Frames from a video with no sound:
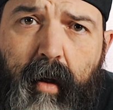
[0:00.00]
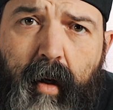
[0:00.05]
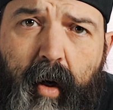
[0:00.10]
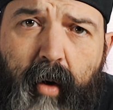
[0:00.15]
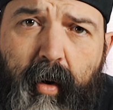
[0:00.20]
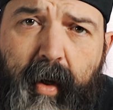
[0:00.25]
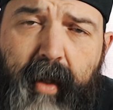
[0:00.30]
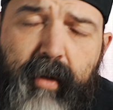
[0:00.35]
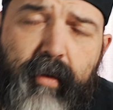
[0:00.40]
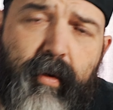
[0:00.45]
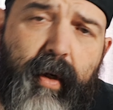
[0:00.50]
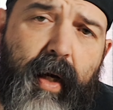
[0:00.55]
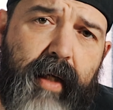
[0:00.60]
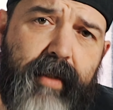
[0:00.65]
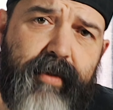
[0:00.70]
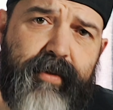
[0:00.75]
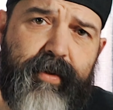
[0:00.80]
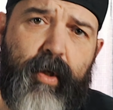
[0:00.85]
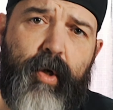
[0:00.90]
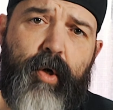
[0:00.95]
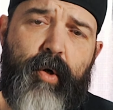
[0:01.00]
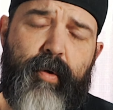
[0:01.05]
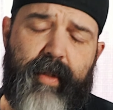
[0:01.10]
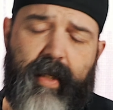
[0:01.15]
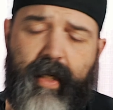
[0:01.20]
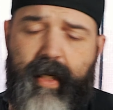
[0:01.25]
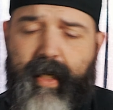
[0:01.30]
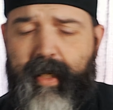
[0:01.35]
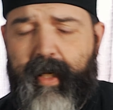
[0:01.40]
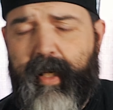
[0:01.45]
Alright, you guys know
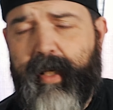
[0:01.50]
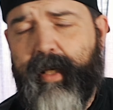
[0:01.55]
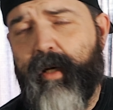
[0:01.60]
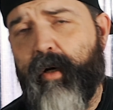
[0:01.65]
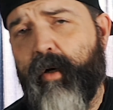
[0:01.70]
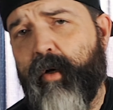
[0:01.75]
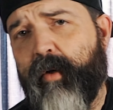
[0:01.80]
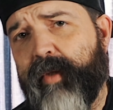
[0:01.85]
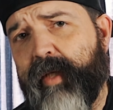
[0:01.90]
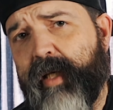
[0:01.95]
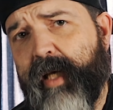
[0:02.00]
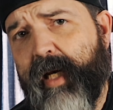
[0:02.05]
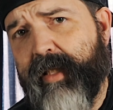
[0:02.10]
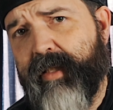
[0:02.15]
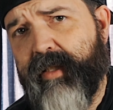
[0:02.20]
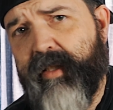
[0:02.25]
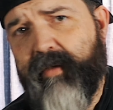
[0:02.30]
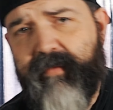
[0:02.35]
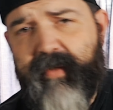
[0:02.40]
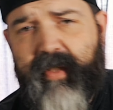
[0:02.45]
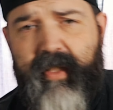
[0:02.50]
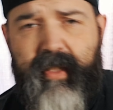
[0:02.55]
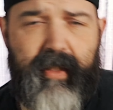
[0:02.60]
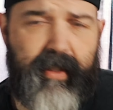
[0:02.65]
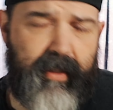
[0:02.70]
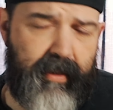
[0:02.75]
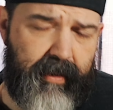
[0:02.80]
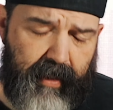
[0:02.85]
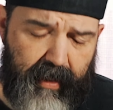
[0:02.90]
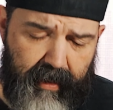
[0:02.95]
that I like all the
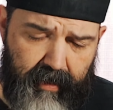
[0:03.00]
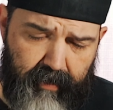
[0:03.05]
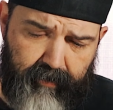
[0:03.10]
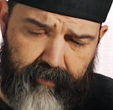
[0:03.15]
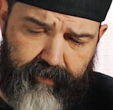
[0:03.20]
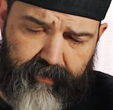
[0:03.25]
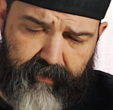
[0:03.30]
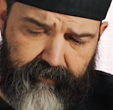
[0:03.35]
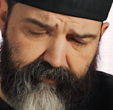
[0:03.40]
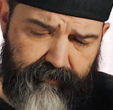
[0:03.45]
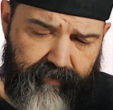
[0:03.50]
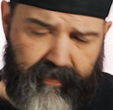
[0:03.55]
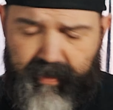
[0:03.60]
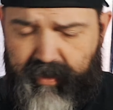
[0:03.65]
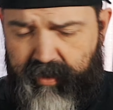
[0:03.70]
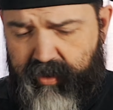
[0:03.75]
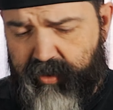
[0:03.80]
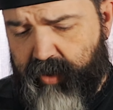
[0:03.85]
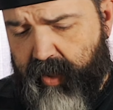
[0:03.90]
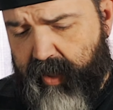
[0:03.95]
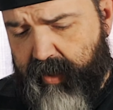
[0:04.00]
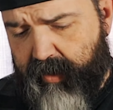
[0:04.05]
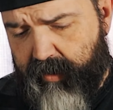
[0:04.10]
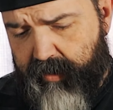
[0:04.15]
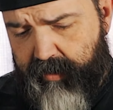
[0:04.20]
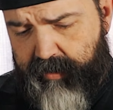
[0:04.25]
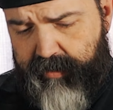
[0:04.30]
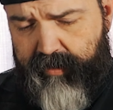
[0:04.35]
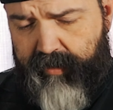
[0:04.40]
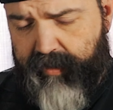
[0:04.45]
activity and health and fitness
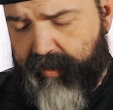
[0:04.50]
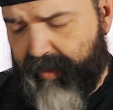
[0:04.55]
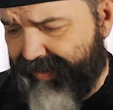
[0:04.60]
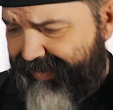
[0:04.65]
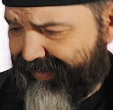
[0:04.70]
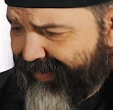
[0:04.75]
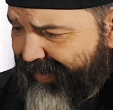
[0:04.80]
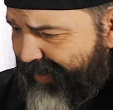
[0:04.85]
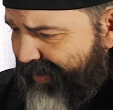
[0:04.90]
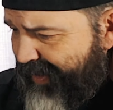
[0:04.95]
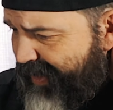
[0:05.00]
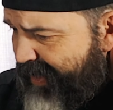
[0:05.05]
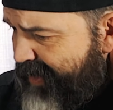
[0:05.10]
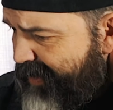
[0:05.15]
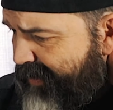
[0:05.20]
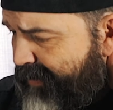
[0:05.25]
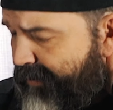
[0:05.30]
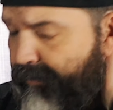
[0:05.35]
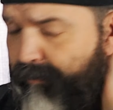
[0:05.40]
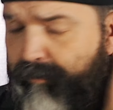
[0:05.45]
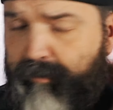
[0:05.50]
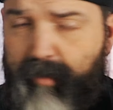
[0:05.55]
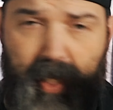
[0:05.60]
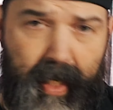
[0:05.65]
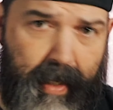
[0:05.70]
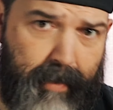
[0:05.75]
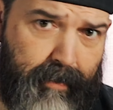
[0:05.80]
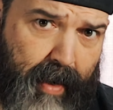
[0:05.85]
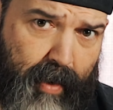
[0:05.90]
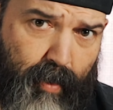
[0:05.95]
trackers and things like that. And,
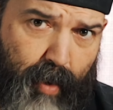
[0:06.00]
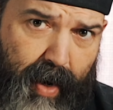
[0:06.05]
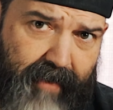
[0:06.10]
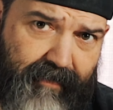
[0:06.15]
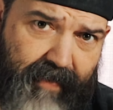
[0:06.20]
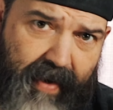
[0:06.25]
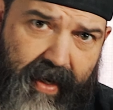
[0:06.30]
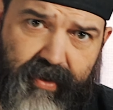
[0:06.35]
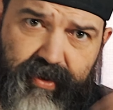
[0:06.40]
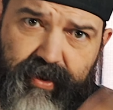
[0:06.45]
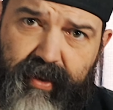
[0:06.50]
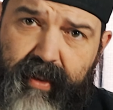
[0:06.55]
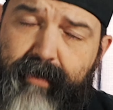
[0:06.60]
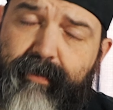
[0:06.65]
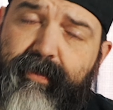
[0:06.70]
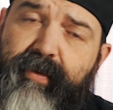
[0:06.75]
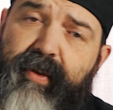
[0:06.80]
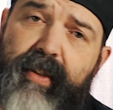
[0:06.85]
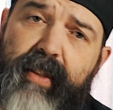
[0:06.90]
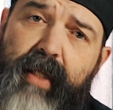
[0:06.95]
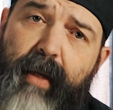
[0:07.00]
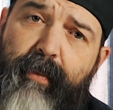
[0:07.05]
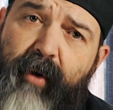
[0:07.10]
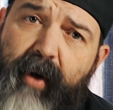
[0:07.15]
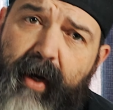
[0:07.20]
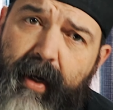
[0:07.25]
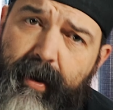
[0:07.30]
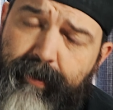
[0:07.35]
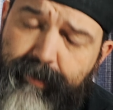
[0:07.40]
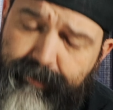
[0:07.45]
and my wife actually, she's come
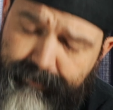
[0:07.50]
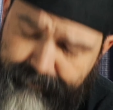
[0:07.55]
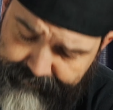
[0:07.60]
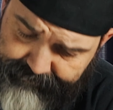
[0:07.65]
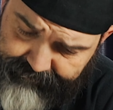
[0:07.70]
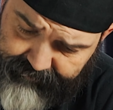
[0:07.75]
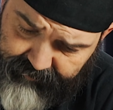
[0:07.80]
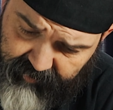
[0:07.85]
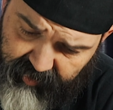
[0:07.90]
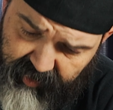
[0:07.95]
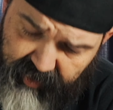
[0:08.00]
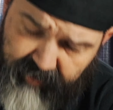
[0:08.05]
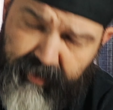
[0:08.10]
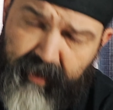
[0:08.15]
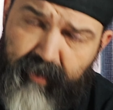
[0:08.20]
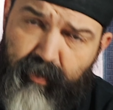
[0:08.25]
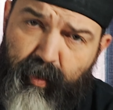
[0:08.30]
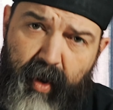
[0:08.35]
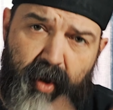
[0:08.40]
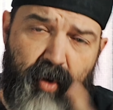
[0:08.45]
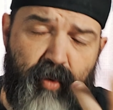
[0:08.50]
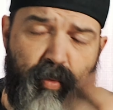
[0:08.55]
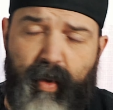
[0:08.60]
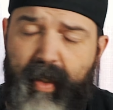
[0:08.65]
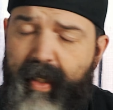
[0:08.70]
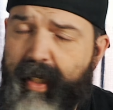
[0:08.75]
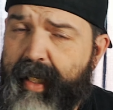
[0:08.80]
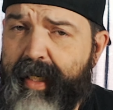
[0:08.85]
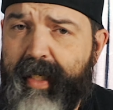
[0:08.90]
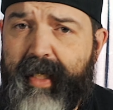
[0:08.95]
around. She's been wearing
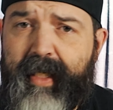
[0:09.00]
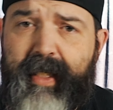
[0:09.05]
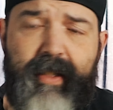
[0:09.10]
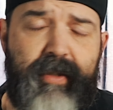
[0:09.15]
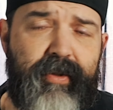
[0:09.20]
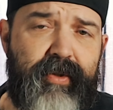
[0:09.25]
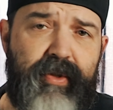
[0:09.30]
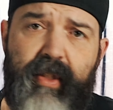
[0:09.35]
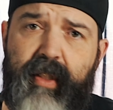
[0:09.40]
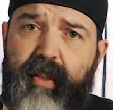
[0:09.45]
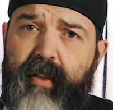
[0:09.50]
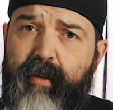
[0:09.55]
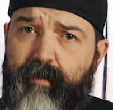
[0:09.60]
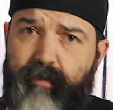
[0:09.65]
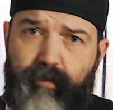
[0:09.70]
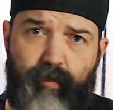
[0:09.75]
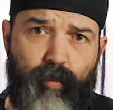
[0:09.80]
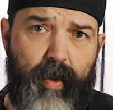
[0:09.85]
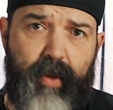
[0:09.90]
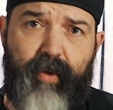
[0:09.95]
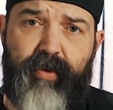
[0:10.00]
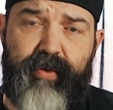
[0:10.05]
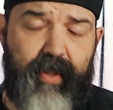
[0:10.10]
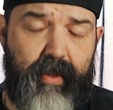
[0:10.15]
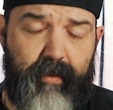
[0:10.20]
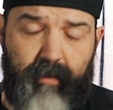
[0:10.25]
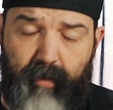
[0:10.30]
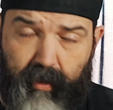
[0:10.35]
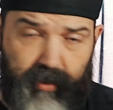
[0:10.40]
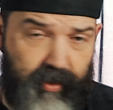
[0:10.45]
one lately and she wears
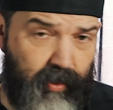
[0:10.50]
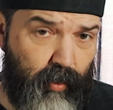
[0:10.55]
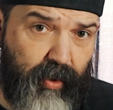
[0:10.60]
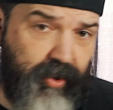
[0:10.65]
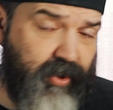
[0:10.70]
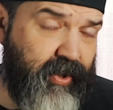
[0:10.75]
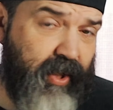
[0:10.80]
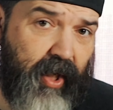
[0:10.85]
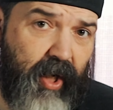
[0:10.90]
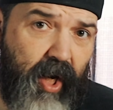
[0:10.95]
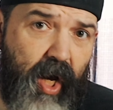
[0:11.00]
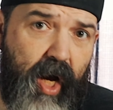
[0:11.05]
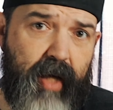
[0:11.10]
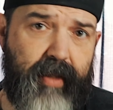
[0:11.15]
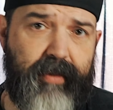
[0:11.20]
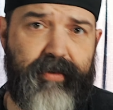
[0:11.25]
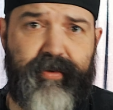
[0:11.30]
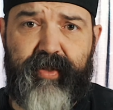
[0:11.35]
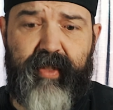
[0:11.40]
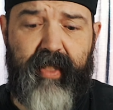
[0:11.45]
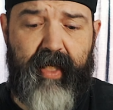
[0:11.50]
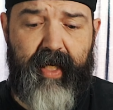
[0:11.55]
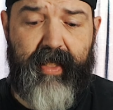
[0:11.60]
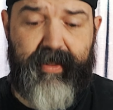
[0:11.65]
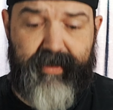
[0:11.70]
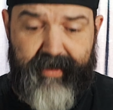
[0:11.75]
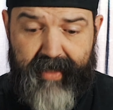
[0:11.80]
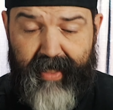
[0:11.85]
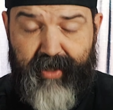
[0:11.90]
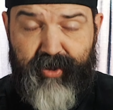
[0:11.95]
it, she wears it a lot and she
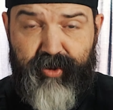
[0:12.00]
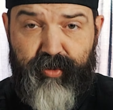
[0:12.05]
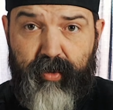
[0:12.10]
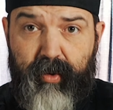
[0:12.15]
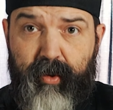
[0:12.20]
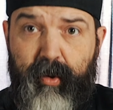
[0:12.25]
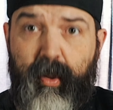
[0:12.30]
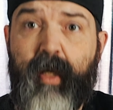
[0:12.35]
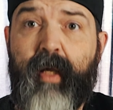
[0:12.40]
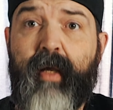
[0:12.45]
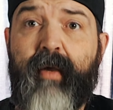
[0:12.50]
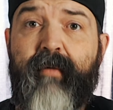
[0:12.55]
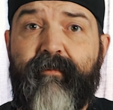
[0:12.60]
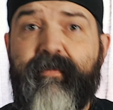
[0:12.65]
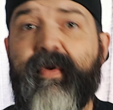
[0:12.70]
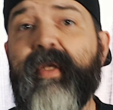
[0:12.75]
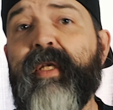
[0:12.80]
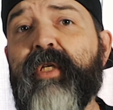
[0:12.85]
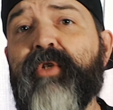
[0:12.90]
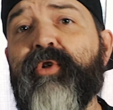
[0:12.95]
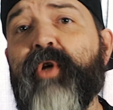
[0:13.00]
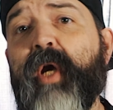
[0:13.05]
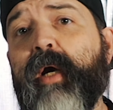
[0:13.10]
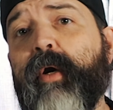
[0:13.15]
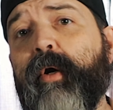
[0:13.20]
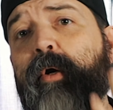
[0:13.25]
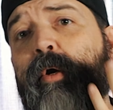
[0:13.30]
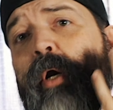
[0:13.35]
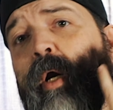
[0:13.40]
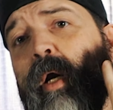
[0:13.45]
has an actual fitness
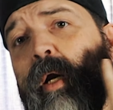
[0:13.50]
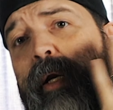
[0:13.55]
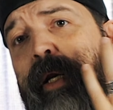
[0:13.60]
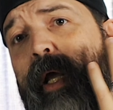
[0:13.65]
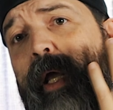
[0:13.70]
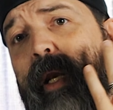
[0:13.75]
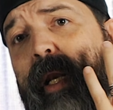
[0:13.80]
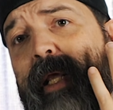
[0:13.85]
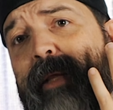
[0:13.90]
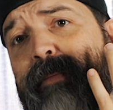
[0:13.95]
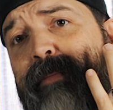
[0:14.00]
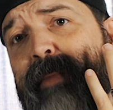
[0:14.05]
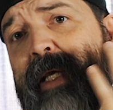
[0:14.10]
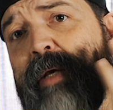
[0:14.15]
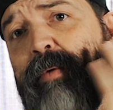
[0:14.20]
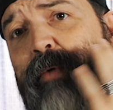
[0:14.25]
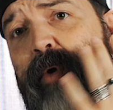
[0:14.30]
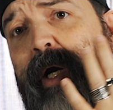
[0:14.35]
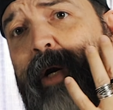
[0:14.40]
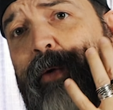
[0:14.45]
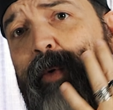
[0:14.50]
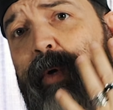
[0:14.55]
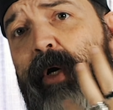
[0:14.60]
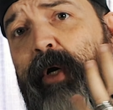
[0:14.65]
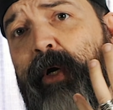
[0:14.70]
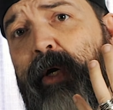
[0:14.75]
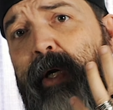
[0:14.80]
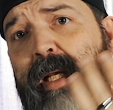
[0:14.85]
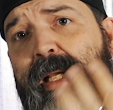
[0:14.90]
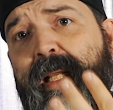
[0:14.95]
tracker, not like me where I
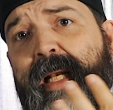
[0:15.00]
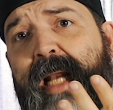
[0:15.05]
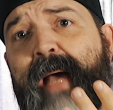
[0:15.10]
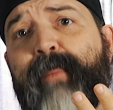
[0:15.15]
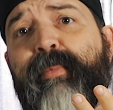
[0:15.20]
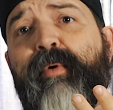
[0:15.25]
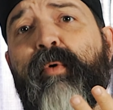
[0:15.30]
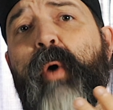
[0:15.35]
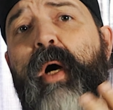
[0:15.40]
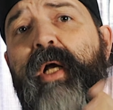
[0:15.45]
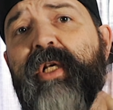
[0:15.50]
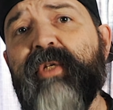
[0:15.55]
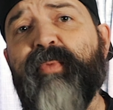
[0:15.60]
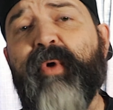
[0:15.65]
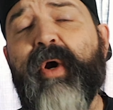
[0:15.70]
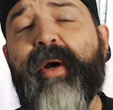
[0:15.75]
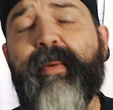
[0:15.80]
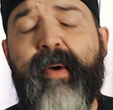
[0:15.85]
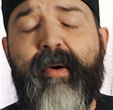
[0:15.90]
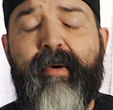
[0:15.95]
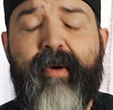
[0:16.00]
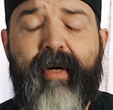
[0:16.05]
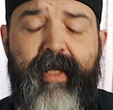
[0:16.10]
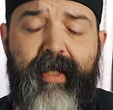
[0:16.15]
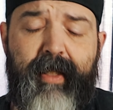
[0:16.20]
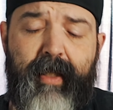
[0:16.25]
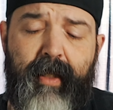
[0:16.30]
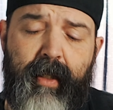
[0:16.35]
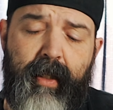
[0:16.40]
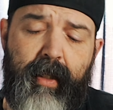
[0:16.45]
wear like an Apple Watch
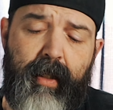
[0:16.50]
primarily.